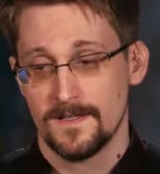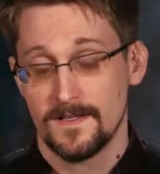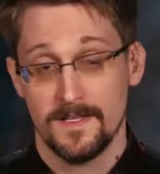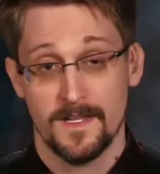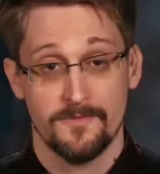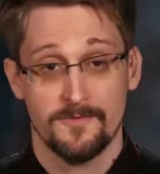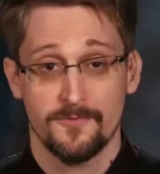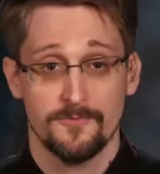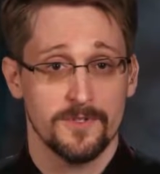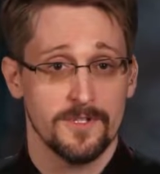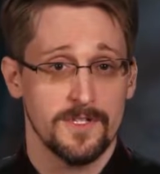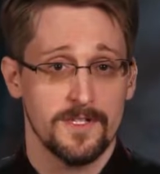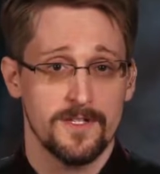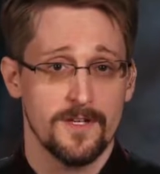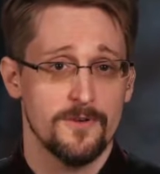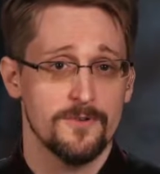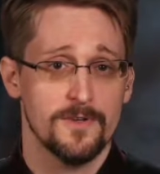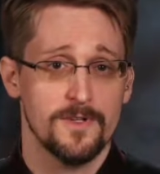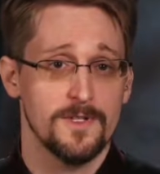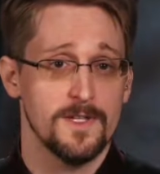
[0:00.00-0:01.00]
never really
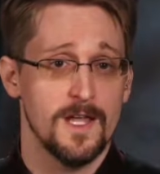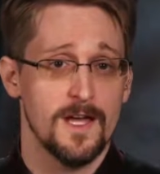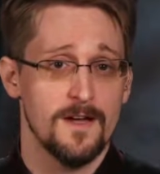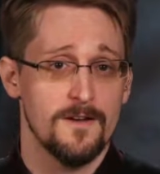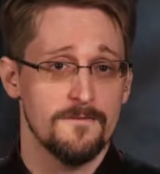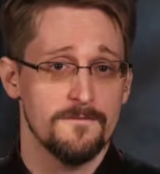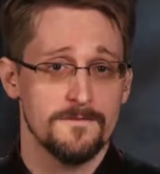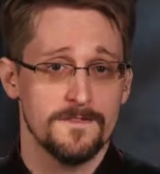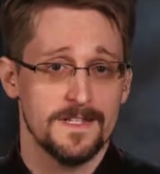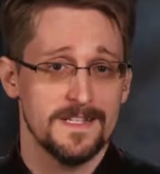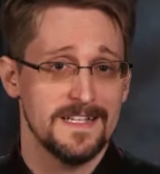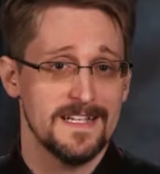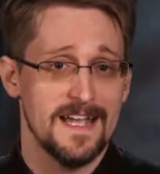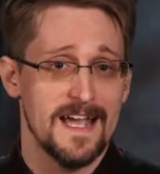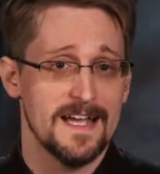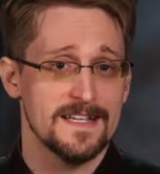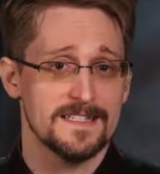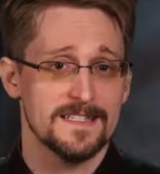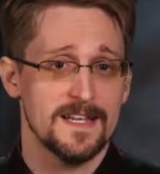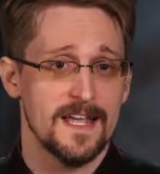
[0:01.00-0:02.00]
known a love that he
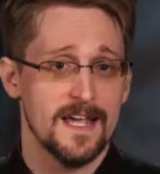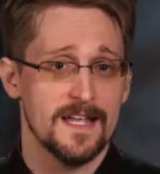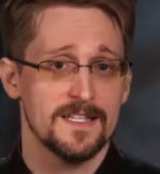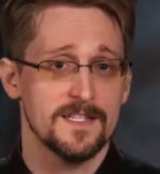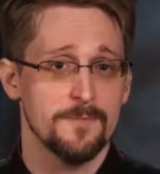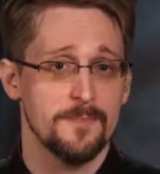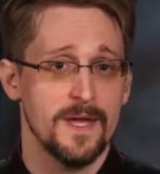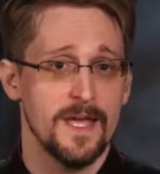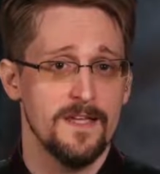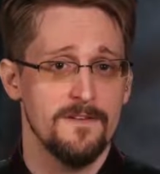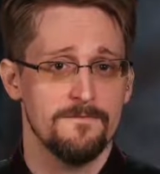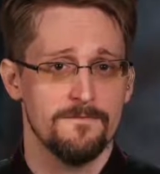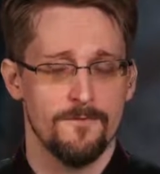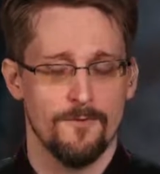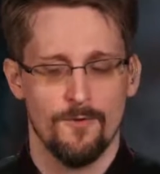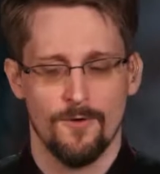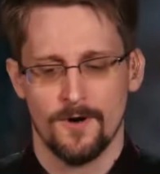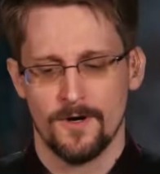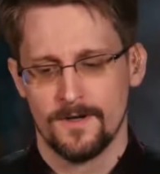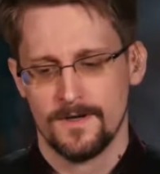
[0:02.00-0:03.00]
hasn't had to pay
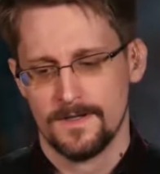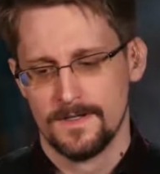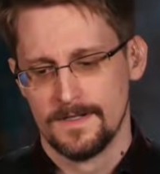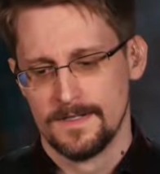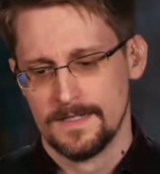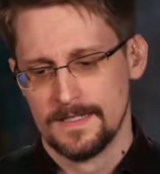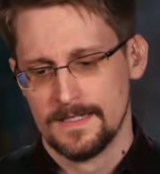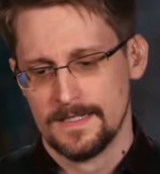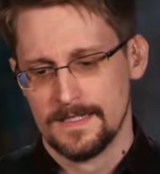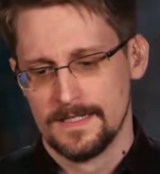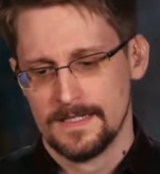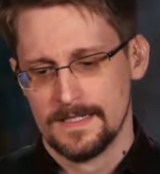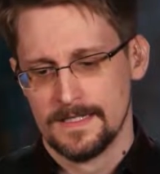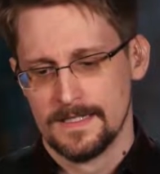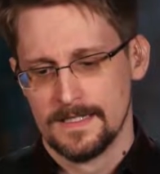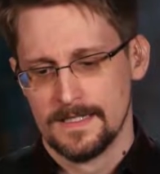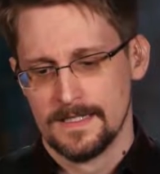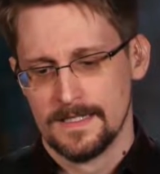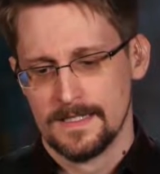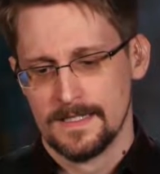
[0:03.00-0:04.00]
for.
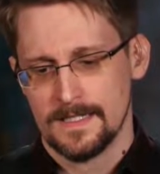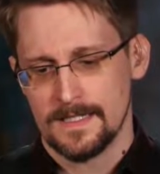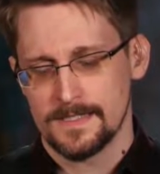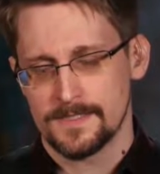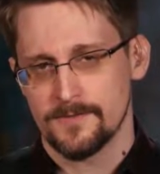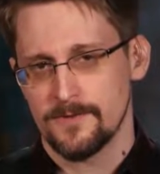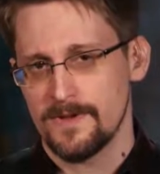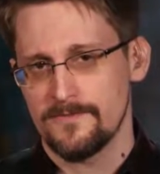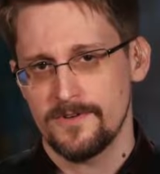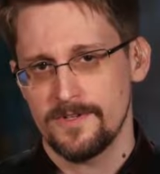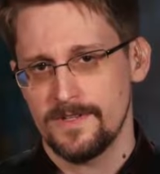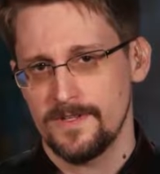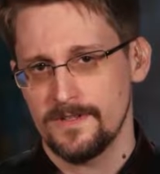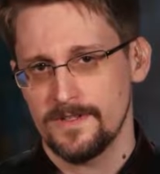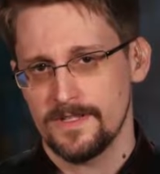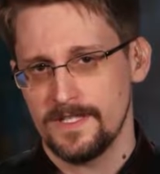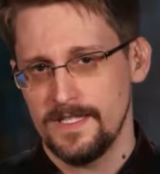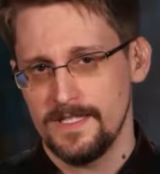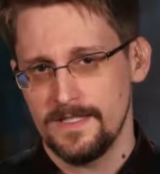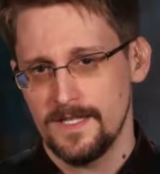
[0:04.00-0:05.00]
And so everything
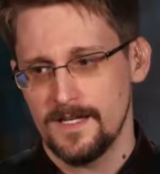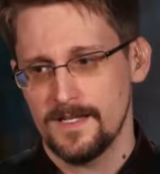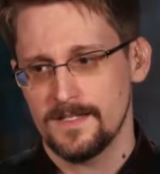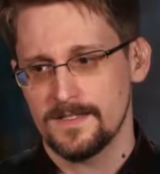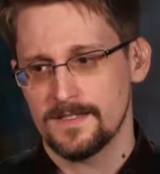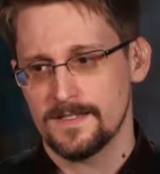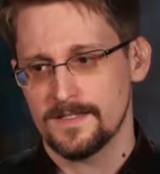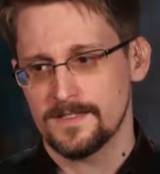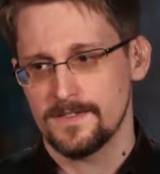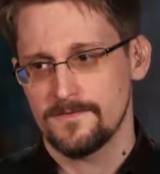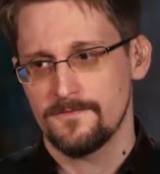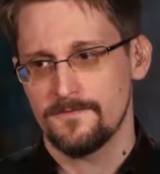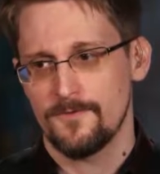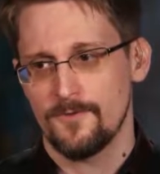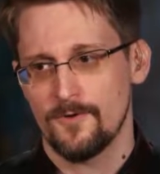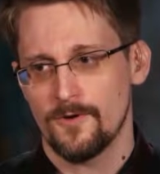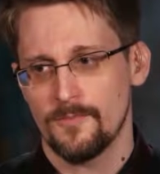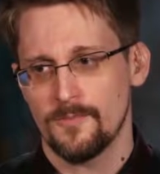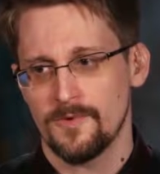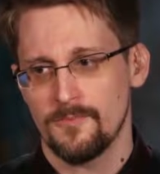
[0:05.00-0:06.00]
that he does is
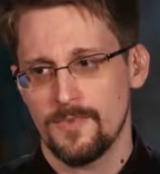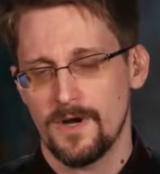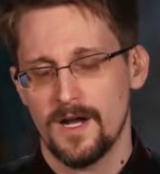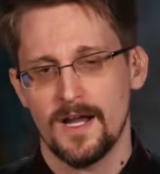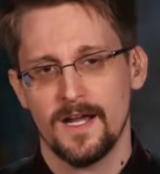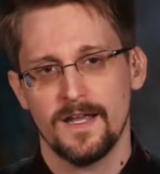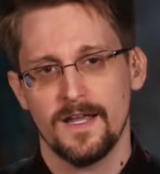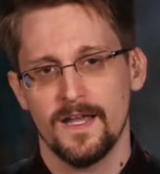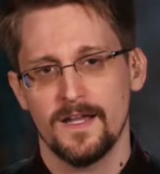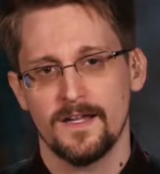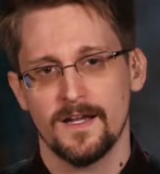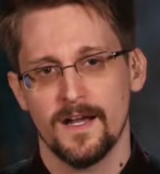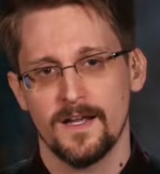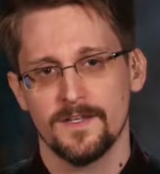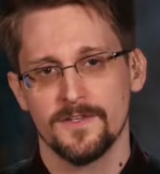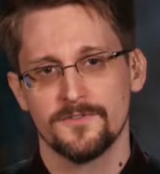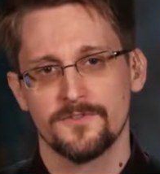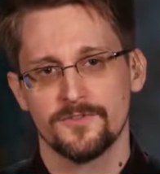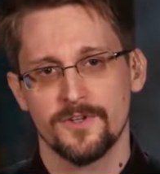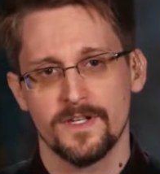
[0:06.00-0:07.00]
informed by a
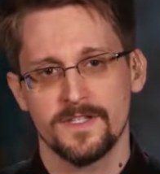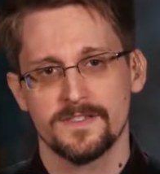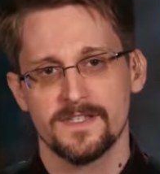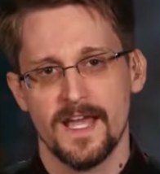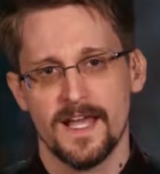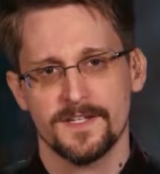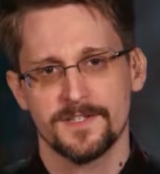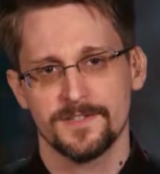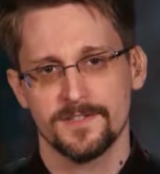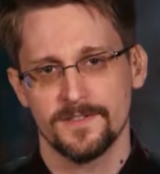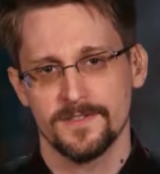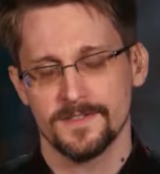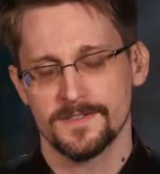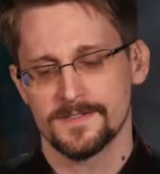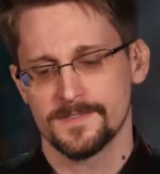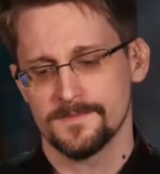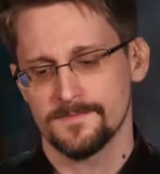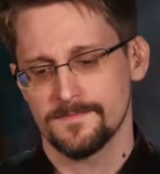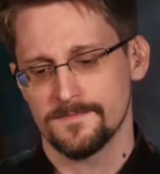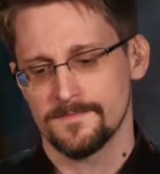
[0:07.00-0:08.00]
kind of
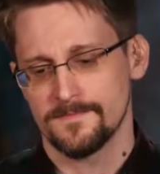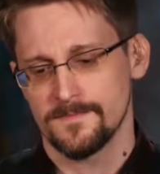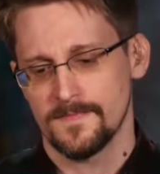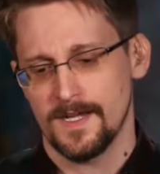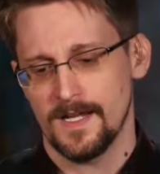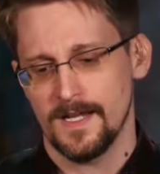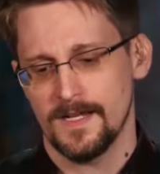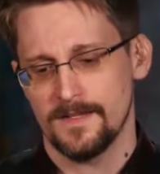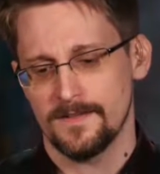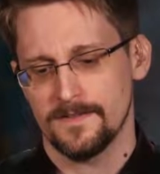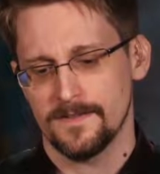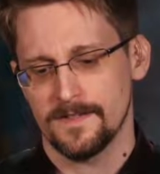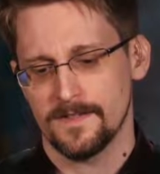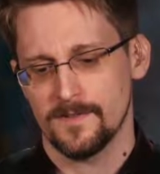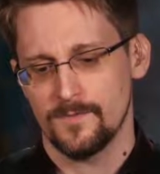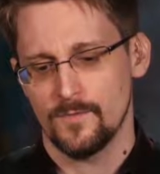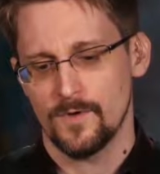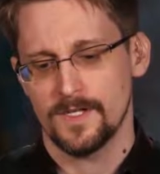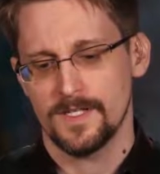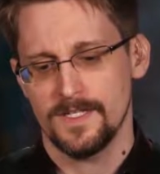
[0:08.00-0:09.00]
transactionalism, I think,
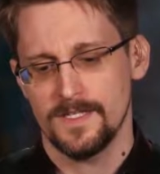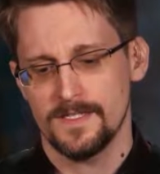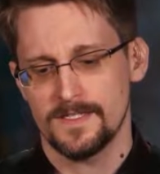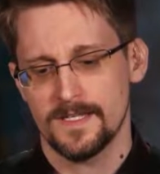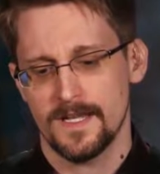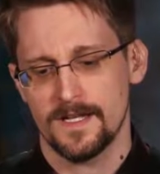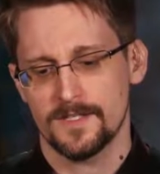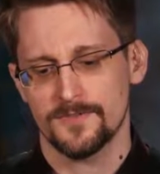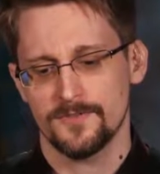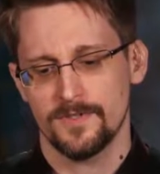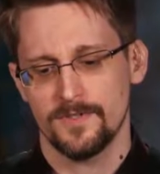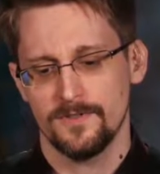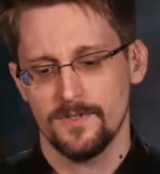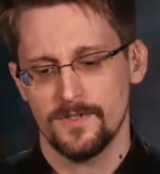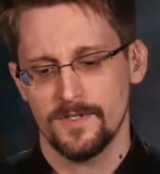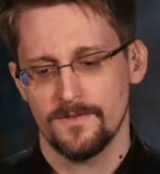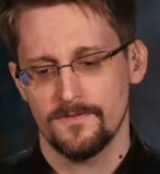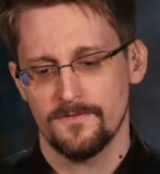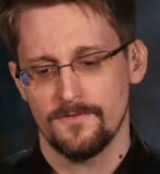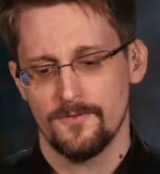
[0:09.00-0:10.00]
and what he is actually
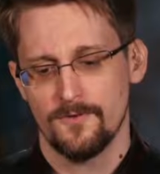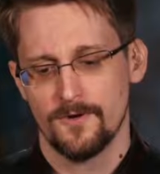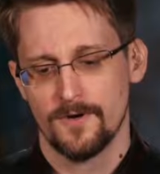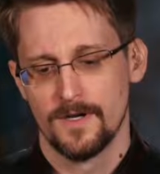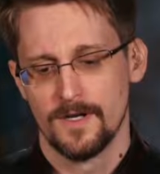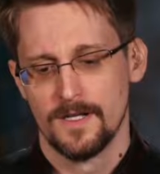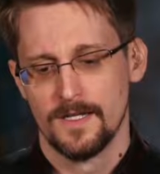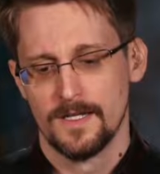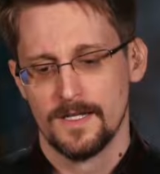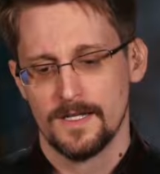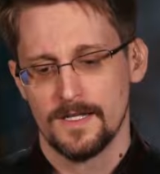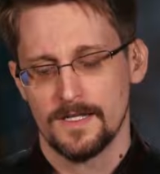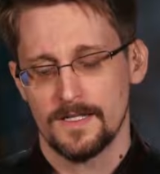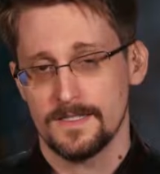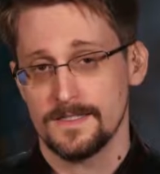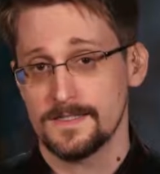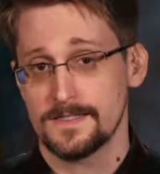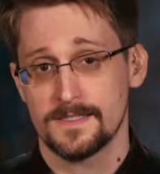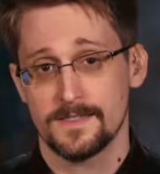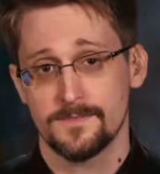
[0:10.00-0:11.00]
looking for
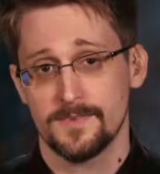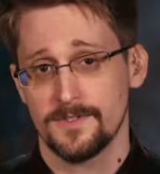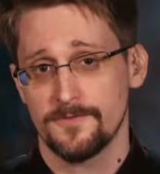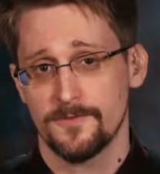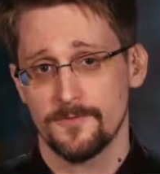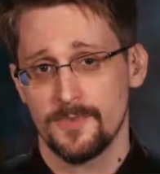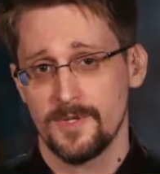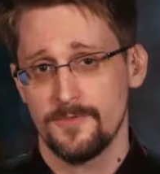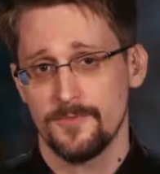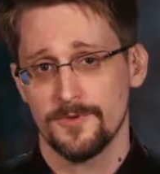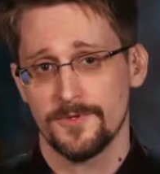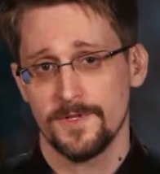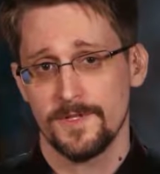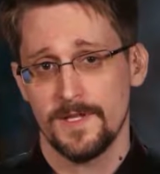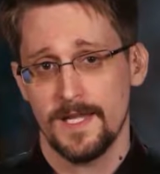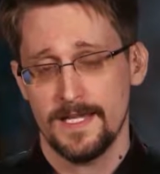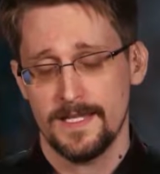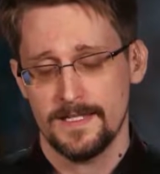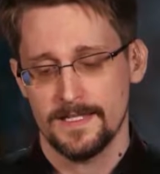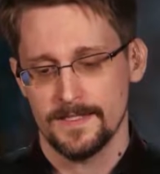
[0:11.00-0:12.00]
is simply for people to
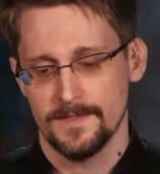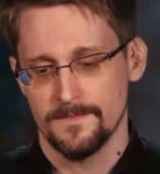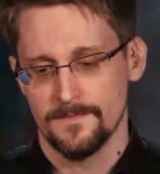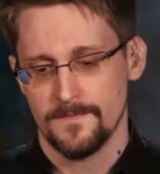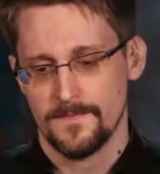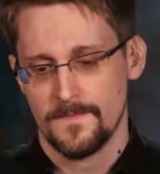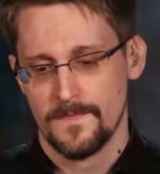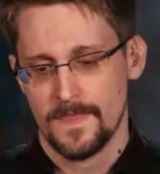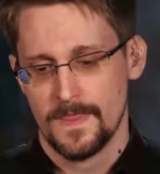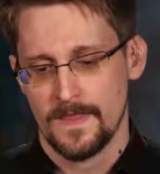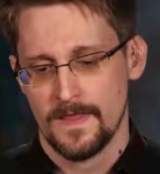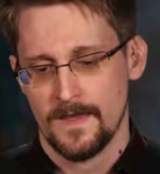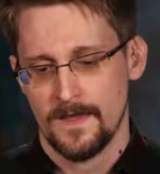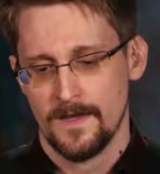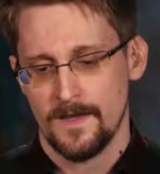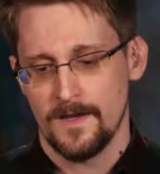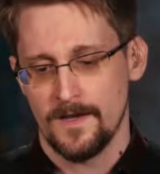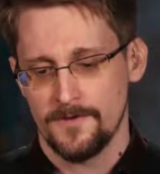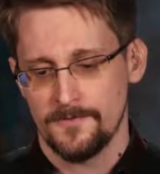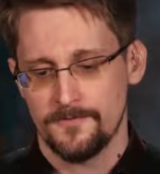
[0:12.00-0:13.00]
like him.
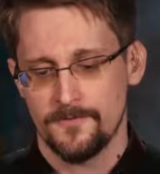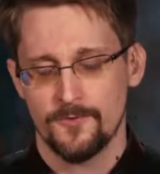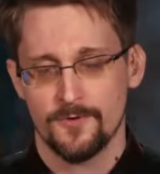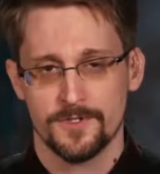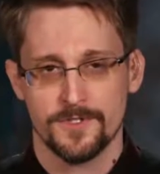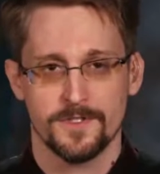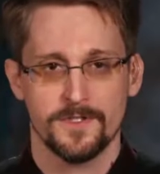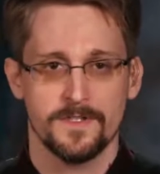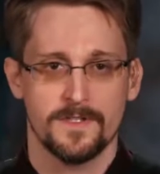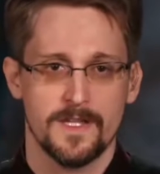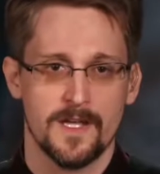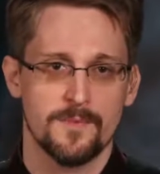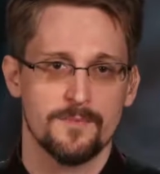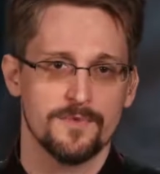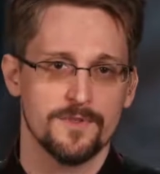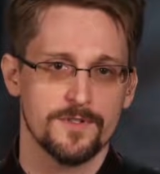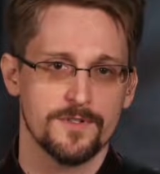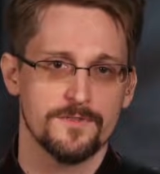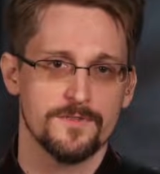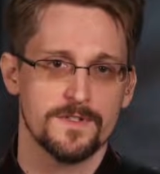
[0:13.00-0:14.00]
unfortunately, that
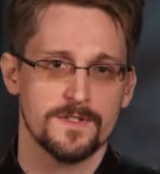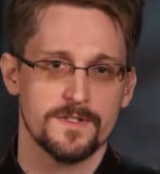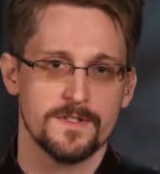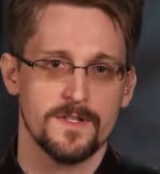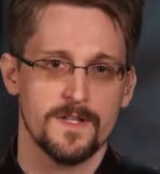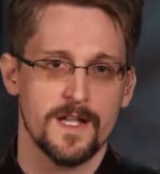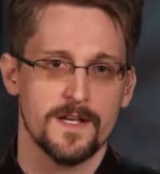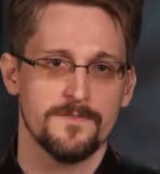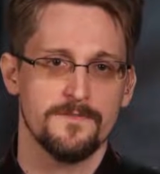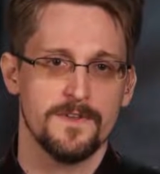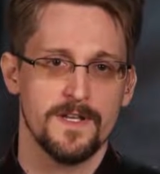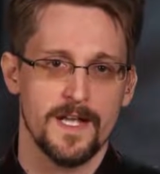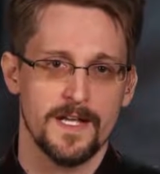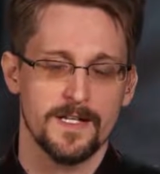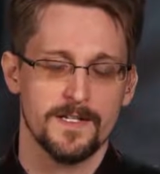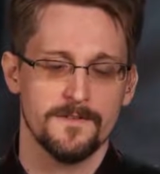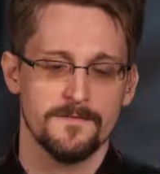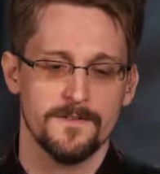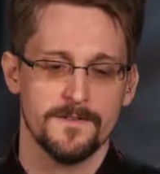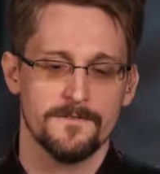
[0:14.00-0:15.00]
produces a lot of
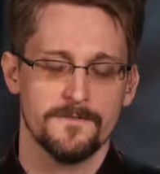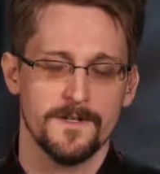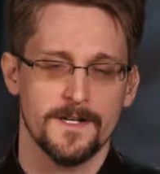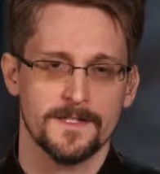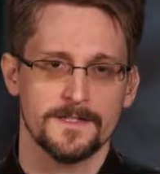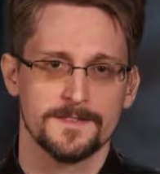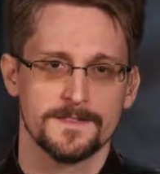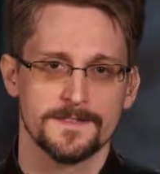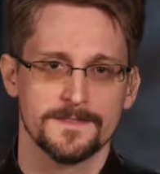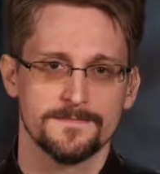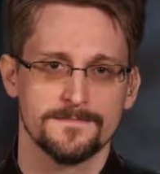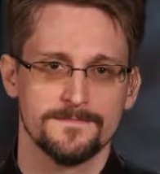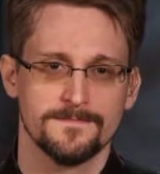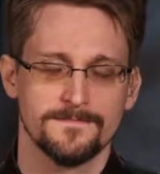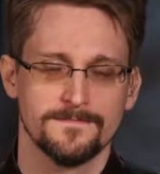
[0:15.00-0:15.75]
negative effects.